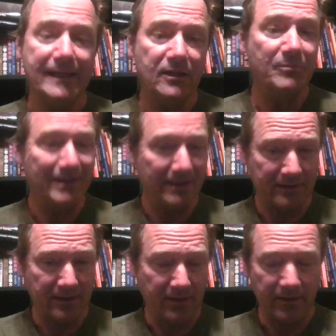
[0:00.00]
in the
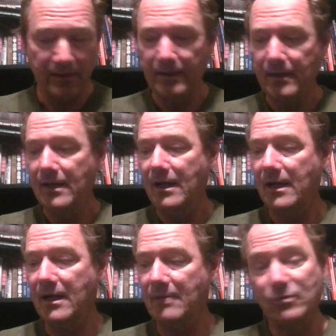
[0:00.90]
military.
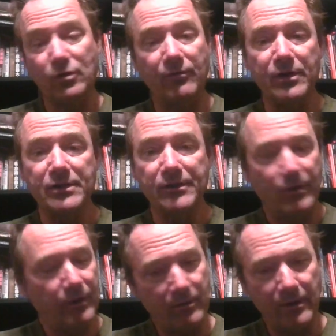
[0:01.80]
Short
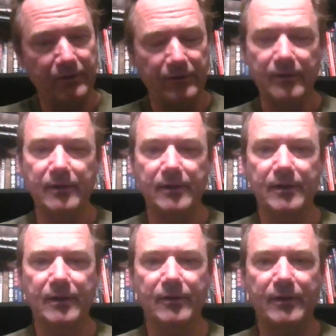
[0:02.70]
version, no, he wasn't.
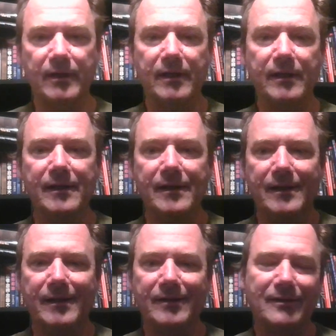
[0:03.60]
Okay,
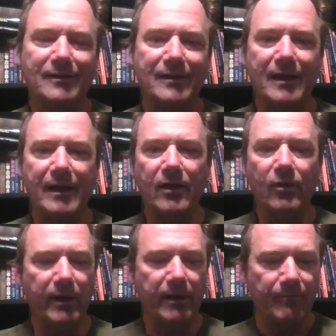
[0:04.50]
let's just get that out
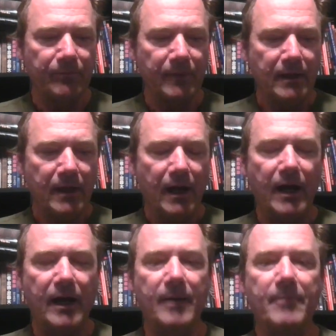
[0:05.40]
of the way.
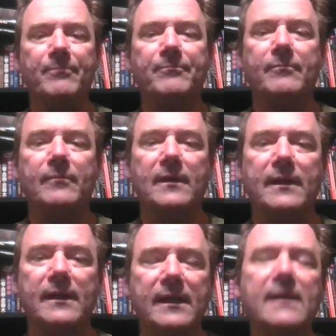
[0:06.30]
Um,
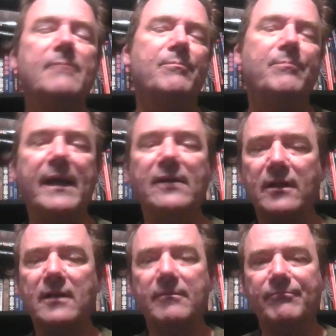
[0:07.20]
he
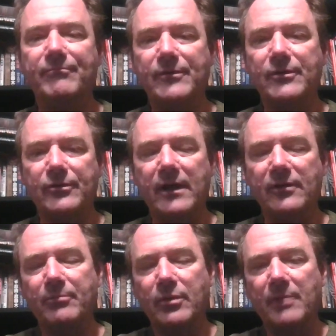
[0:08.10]
basically
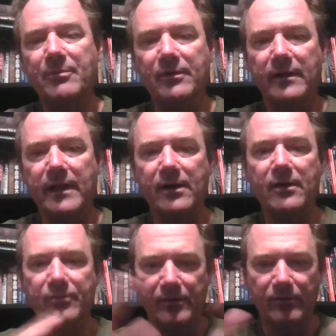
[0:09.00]
tries to put up this
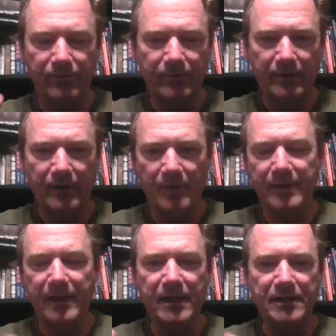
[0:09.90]
letter,
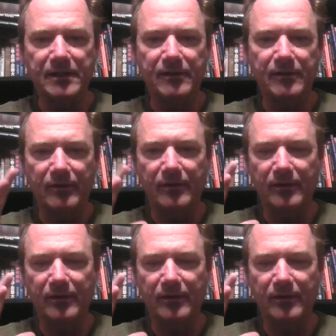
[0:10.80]
combination,